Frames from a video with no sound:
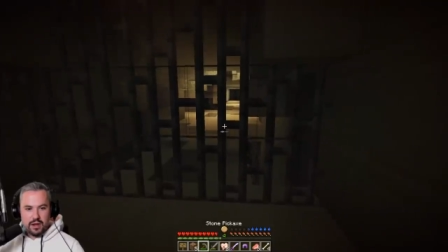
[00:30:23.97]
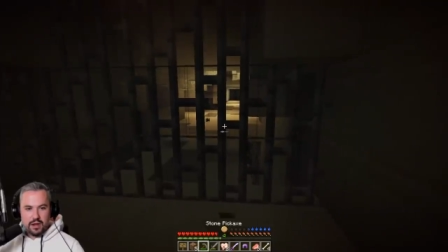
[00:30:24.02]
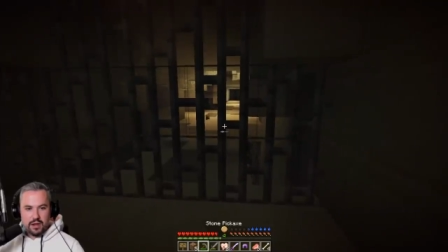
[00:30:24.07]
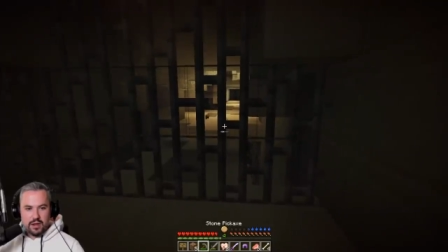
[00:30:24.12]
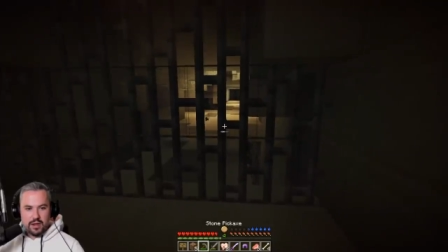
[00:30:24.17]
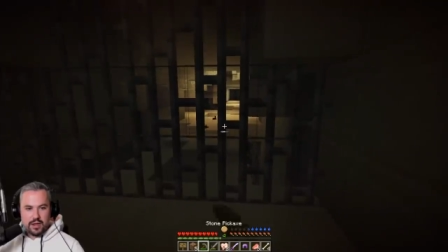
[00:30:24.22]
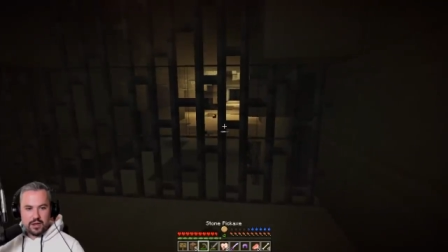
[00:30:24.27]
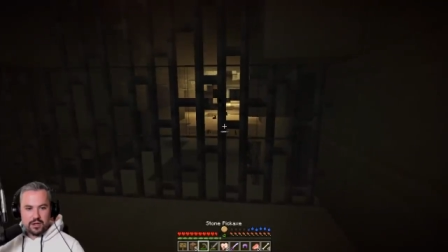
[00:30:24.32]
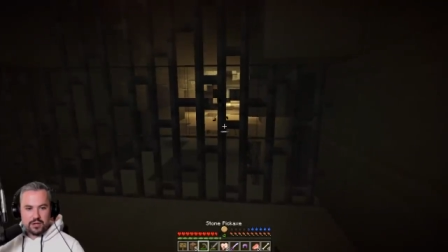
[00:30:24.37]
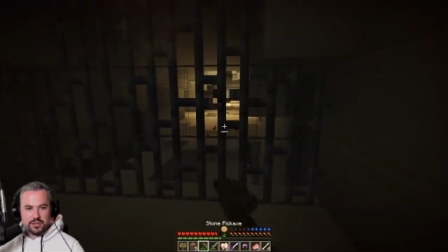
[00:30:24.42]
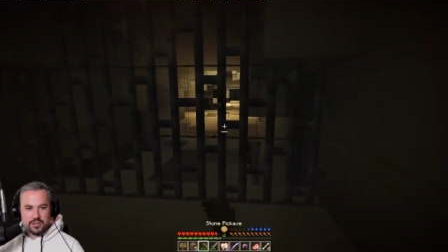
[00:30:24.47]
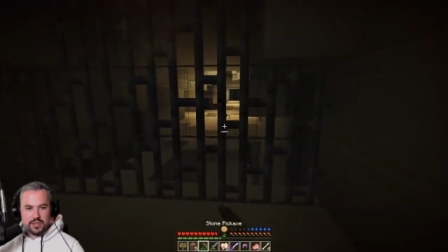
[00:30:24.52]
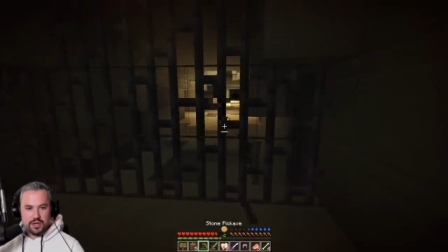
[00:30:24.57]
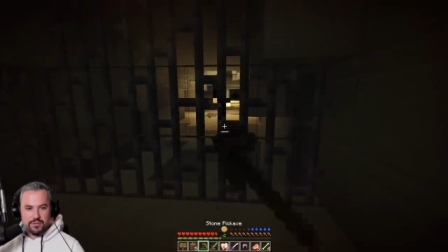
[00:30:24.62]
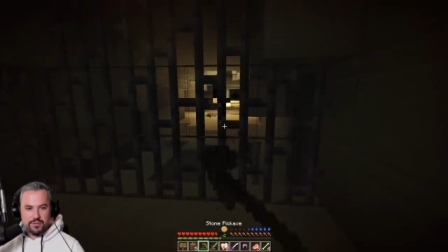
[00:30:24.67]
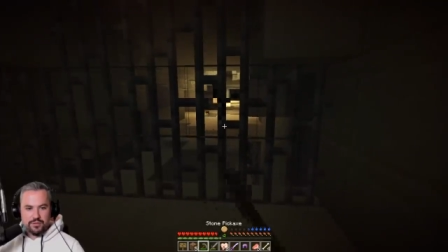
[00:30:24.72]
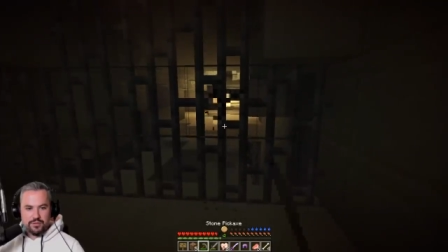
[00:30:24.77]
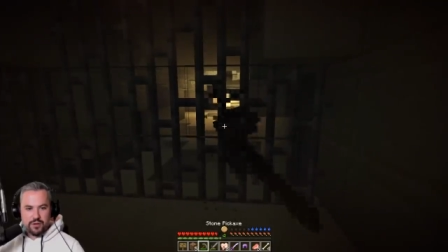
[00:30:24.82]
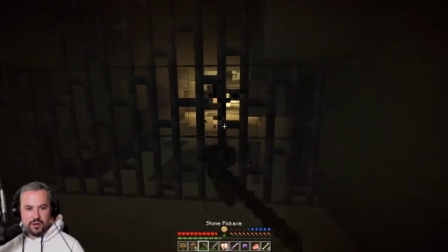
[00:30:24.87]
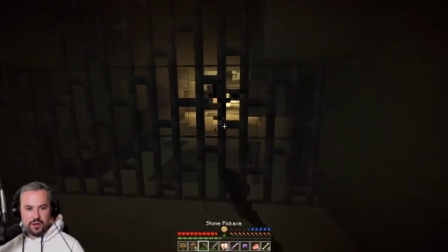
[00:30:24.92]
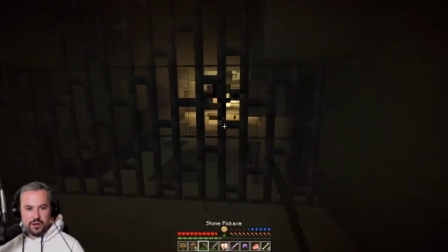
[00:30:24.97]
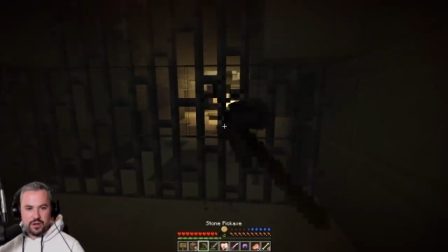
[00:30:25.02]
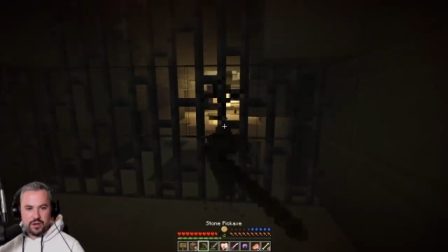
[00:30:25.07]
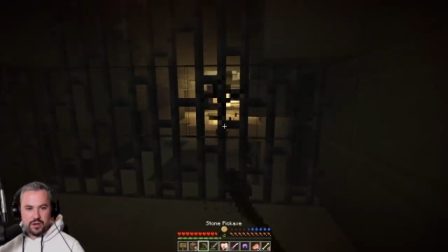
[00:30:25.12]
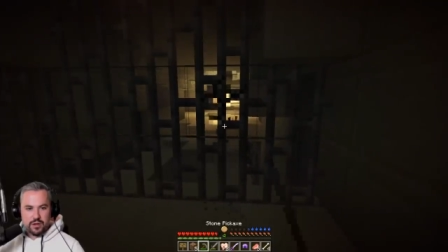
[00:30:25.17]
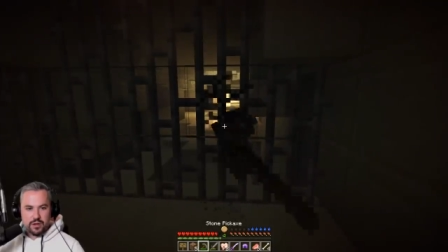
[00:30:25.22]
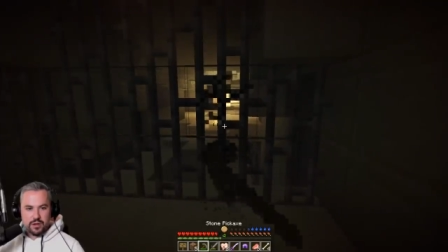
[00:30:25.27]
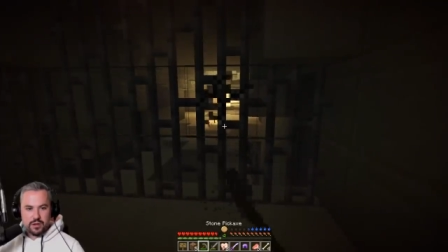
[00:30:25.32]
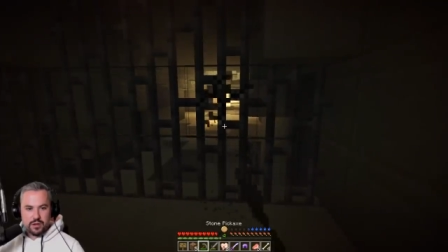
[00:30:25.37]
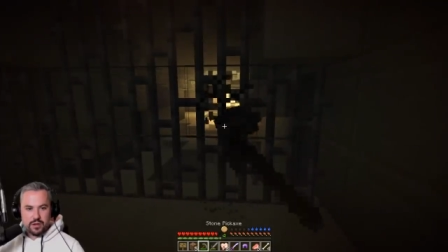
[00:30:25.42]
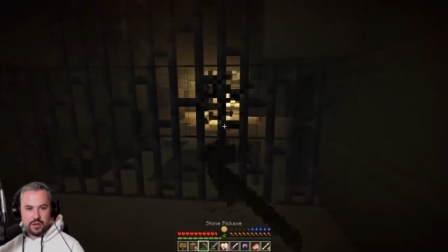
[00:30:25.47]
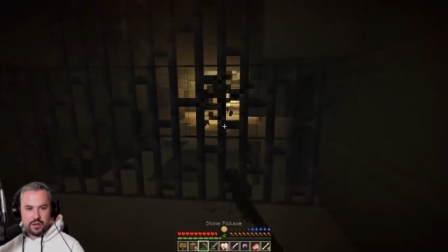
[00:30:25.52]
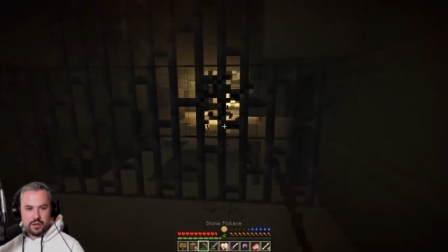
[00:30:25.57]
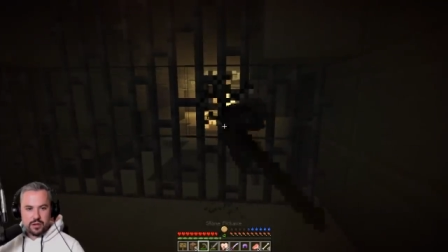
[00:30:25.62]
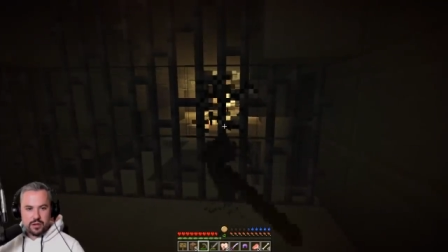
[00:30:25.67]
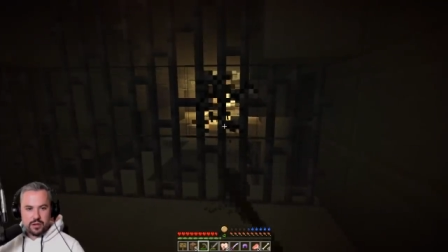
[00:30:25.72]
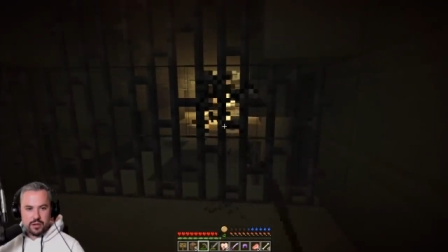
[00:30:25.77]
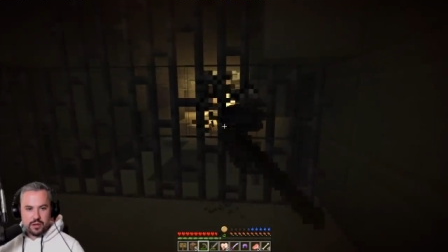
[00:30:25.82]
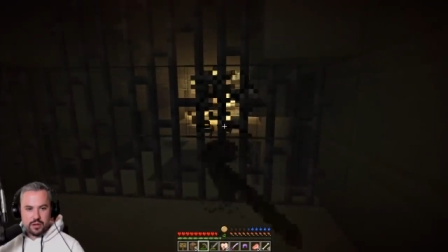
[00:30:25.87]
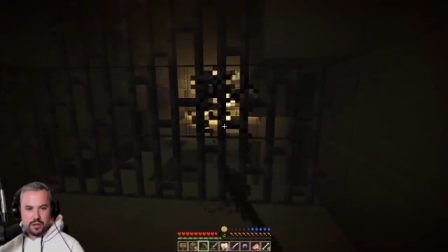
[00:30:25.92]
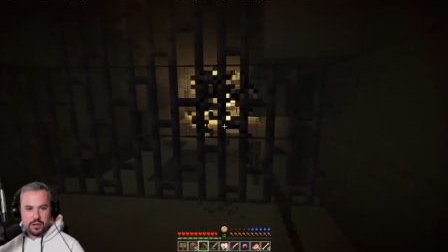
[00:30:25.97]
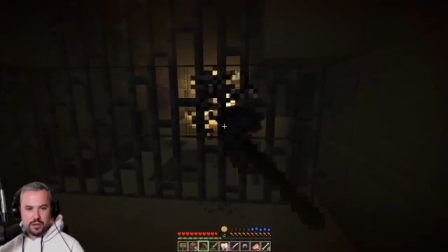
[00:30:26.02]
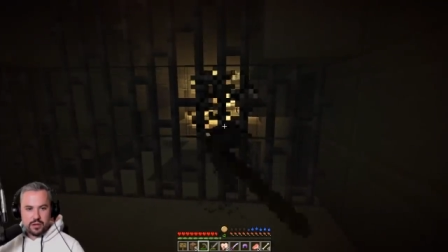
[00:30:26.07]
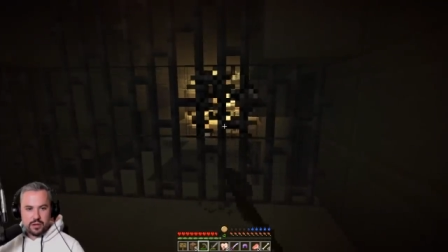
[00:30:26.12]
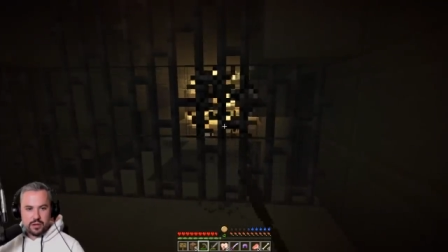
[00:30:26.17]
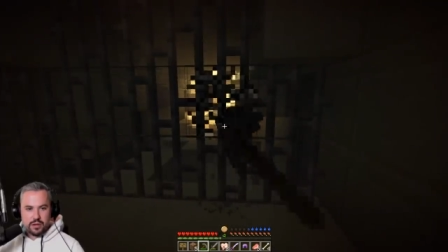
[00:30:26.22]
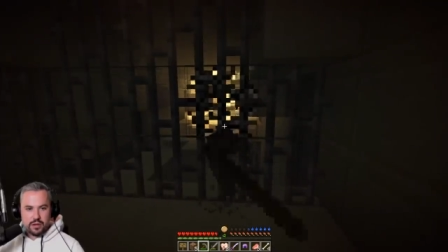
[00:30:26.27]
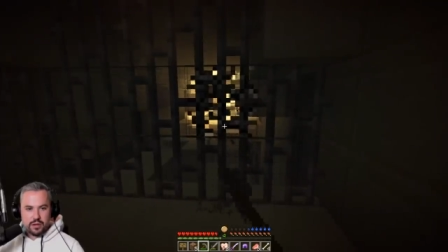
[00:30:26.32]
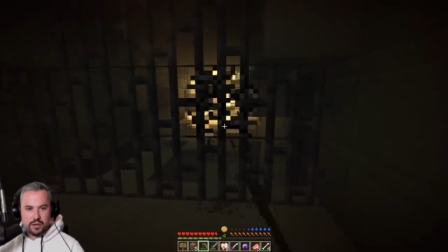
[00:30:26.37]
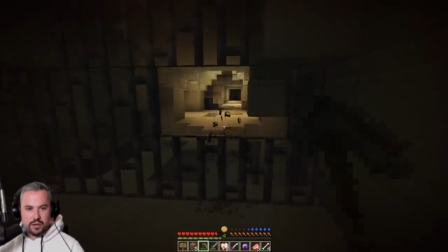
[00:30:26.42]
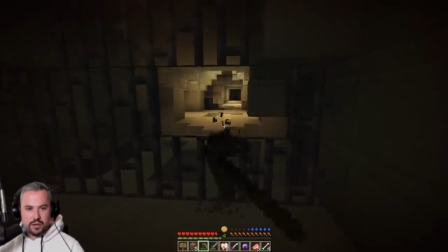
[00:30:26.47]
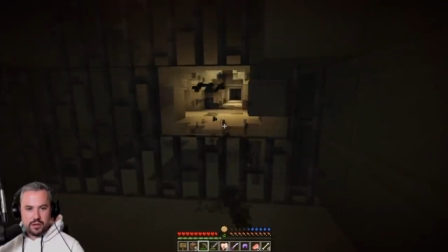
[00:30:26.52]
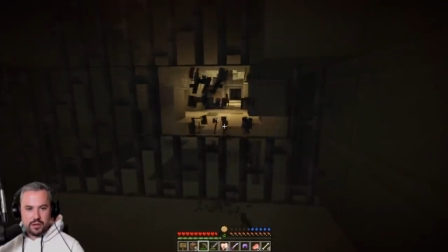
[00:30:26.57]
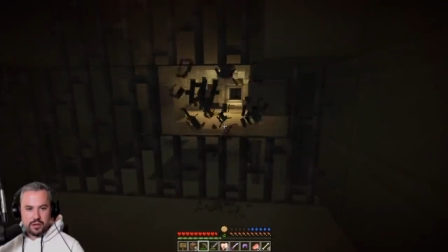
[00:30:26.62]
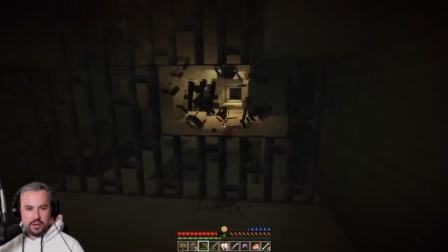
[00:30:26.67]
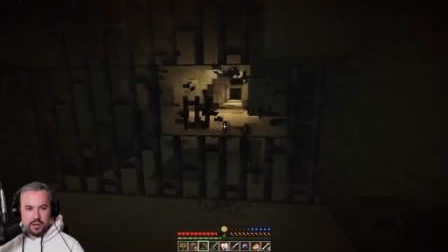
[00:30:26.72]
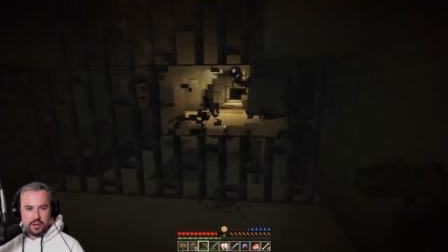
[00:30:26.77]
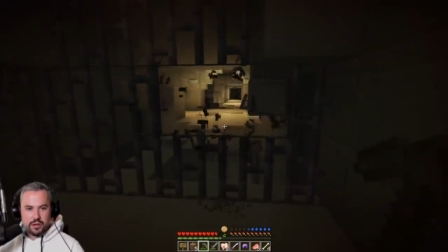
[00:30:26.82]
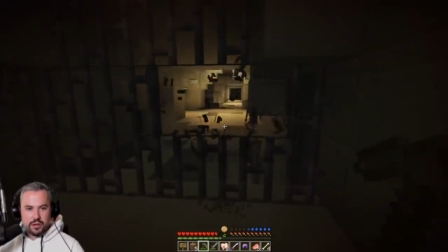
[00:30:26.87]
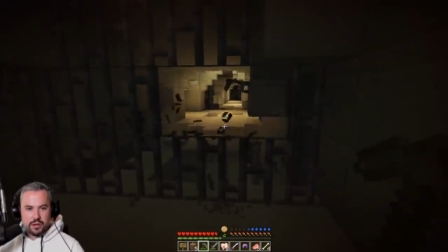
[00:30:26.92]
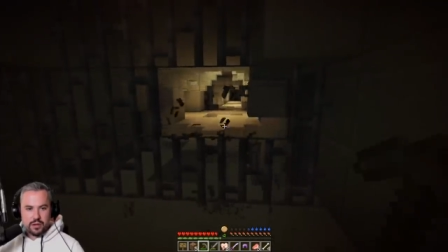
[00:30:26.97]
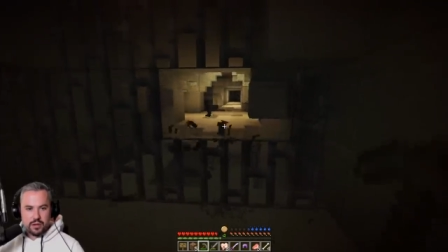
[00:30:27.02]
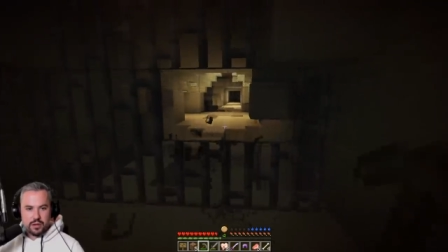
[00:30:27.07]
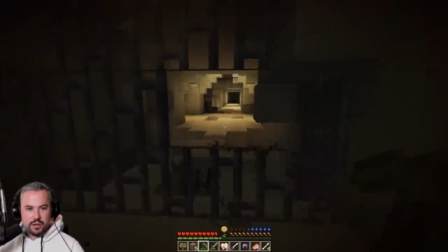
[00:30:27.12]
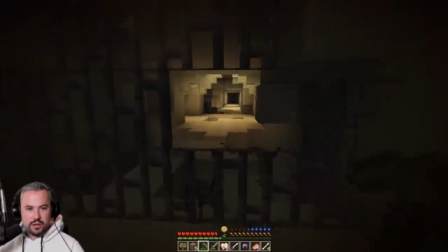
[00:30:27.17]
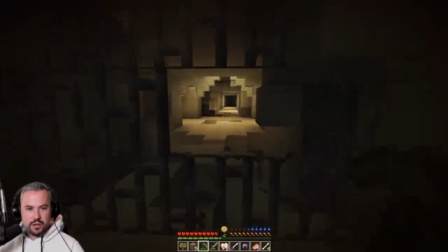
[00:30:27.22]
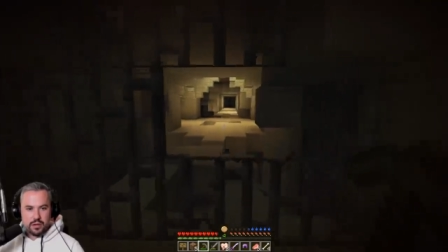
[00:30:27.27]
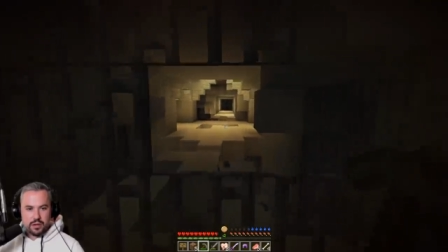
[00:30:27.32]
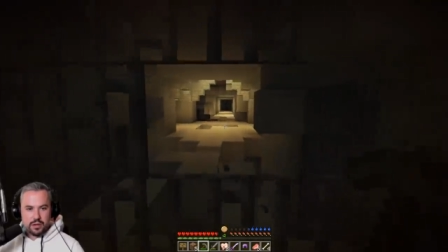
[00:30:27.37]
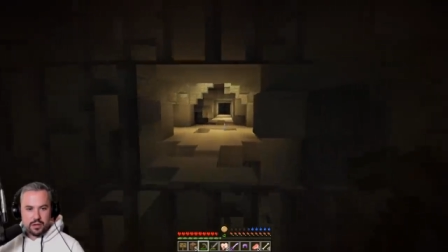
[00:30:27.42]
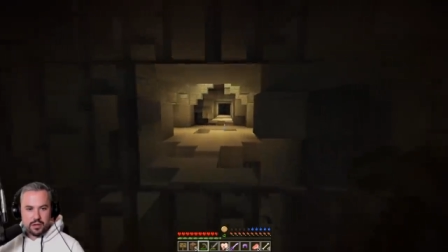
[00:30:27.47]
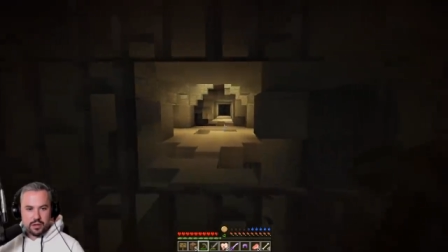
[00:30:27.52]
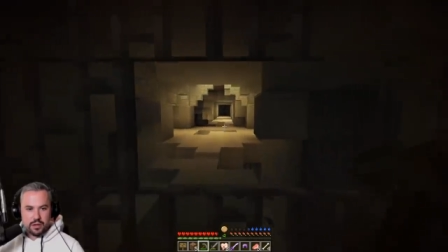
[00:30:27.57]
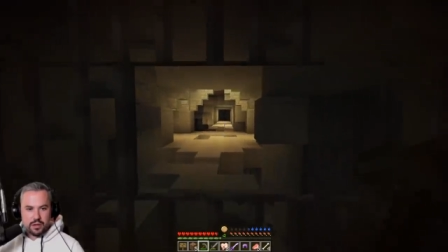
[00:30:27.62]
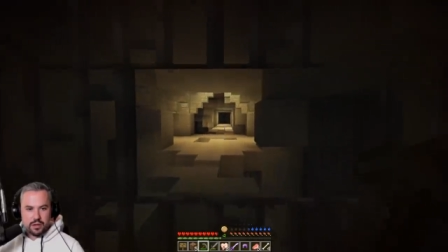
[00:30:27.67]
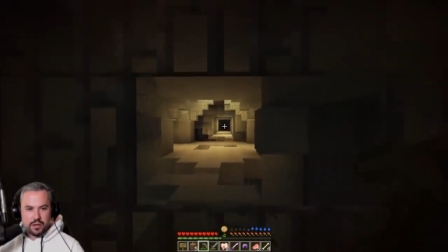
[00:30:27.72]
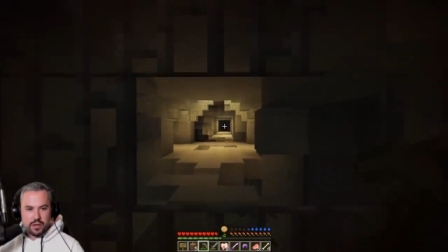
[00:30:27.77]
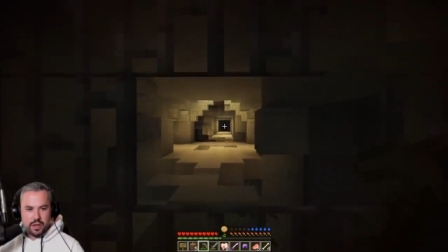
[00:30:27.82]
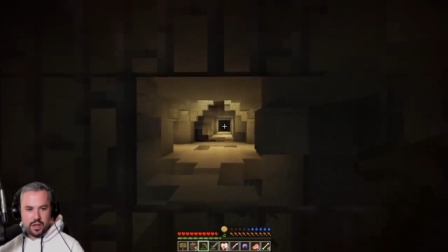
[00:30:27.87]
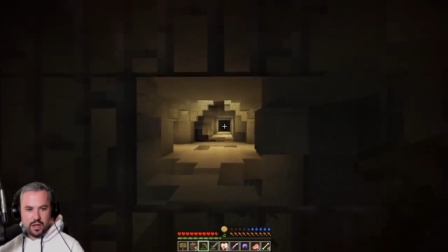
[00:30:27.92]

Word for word: it looks so fun. Yeah, there's spawners and...